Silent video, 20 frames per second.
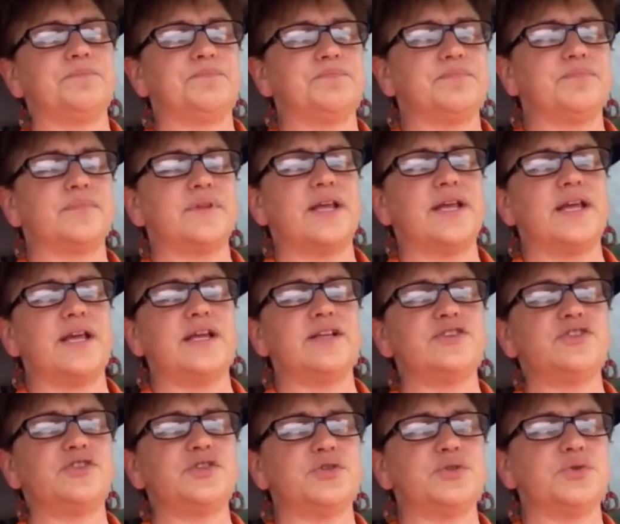
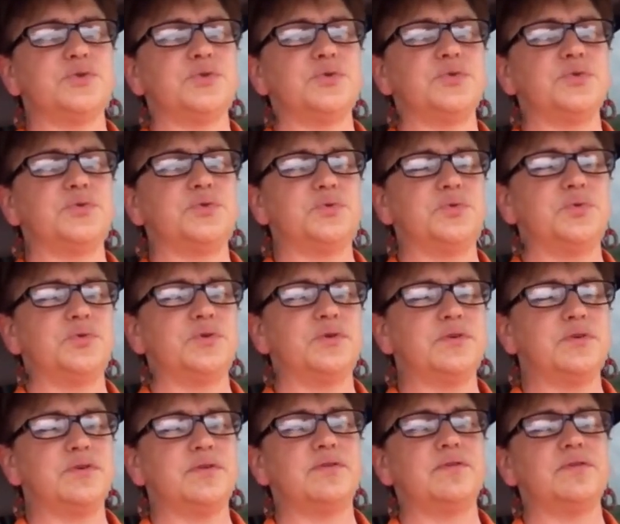and to
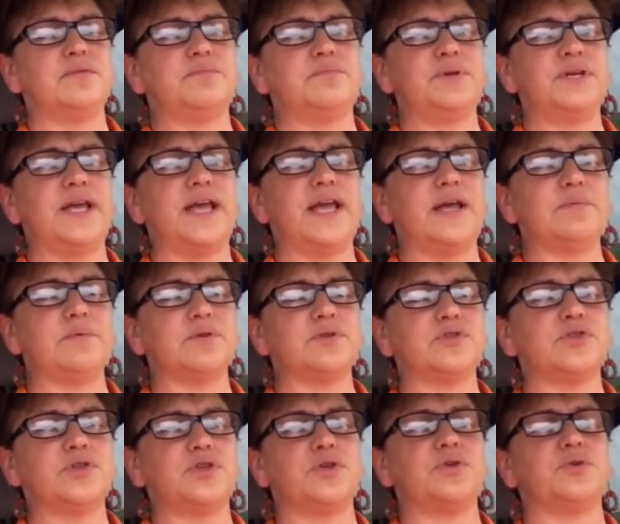be able
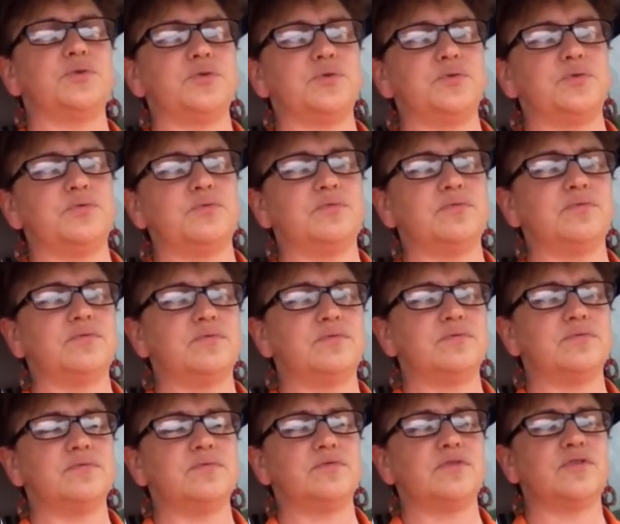to
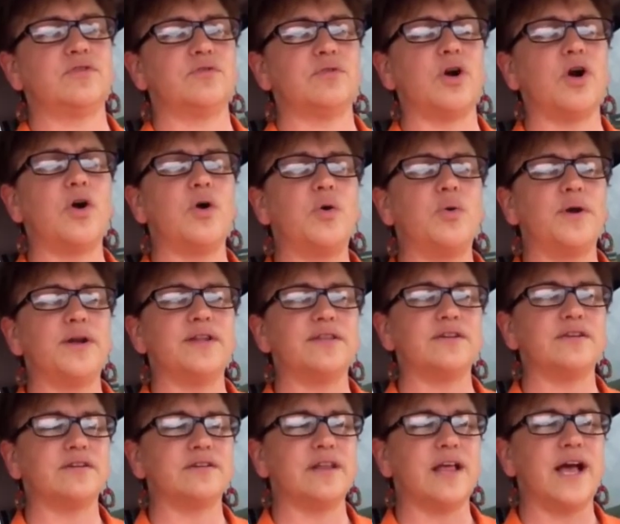grow in
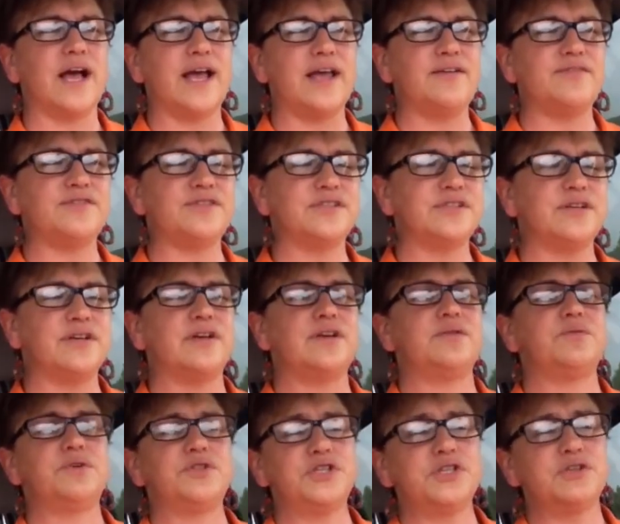their lives,
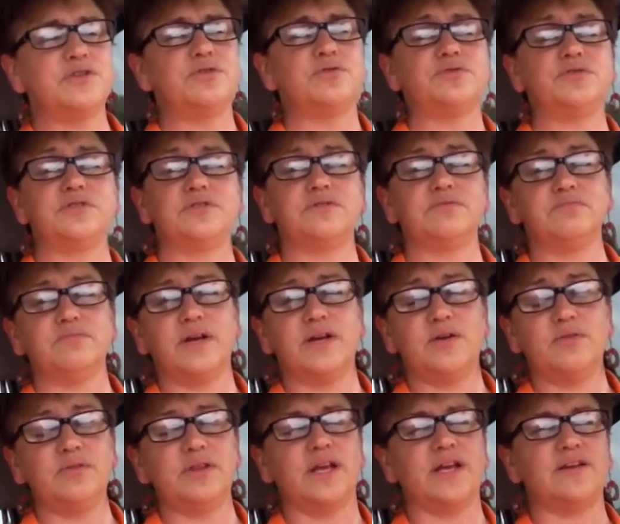which includes my
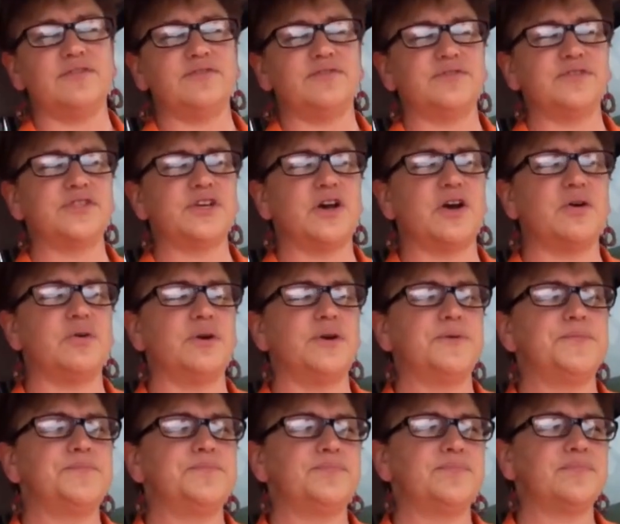own life. So
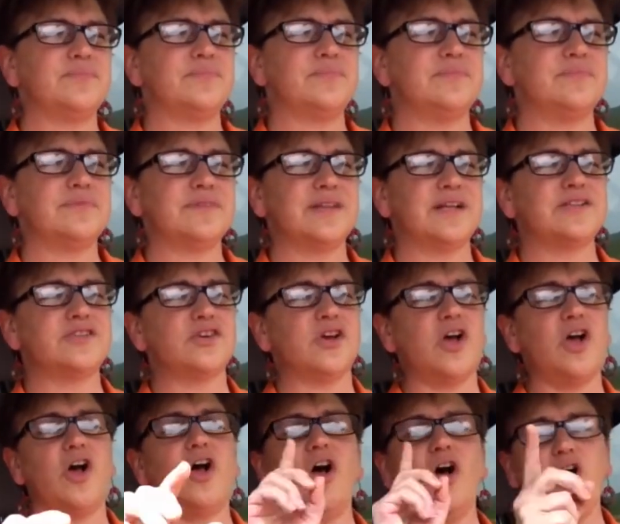that's
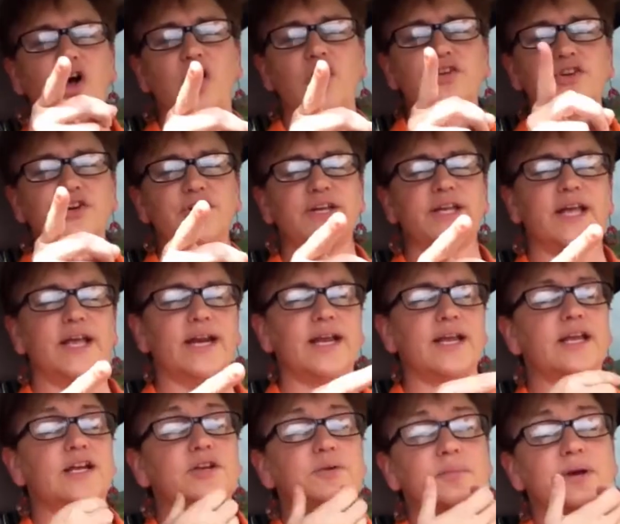all you're
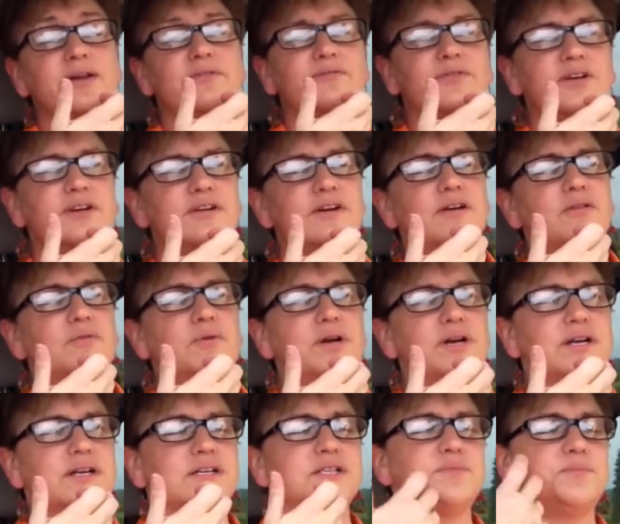getting, and you might figure out what
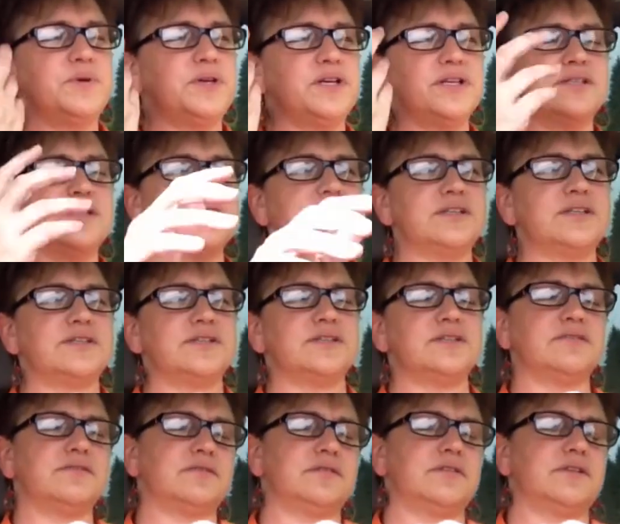it is because it's
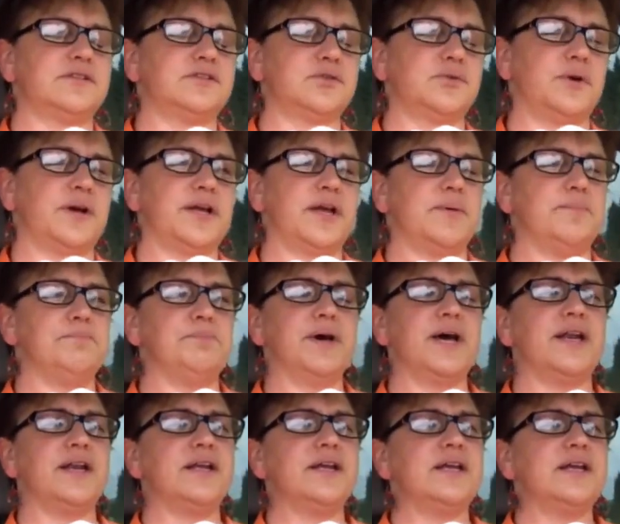who I am.
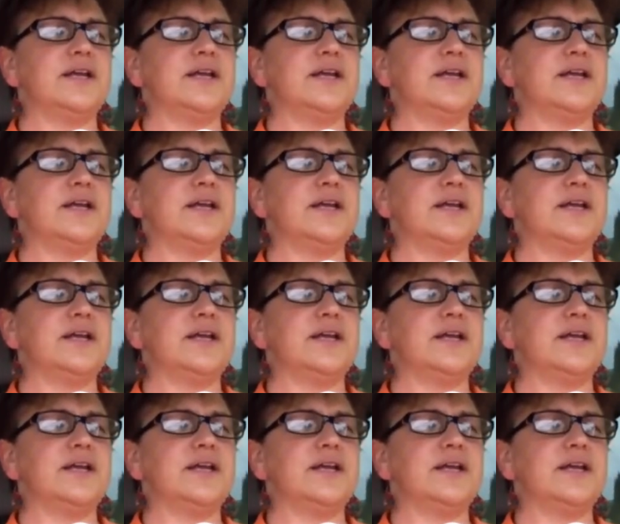But